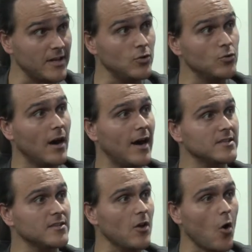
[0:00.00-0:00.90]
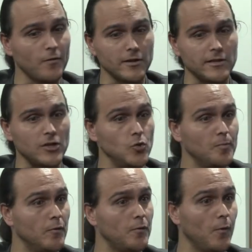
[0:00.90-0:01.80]
and you guys then obviously you
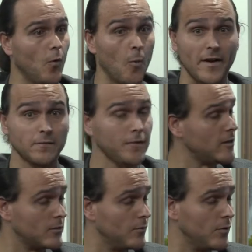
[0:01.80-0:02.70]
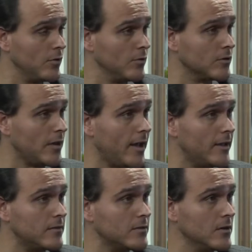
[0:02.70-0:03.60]
perform at festivals and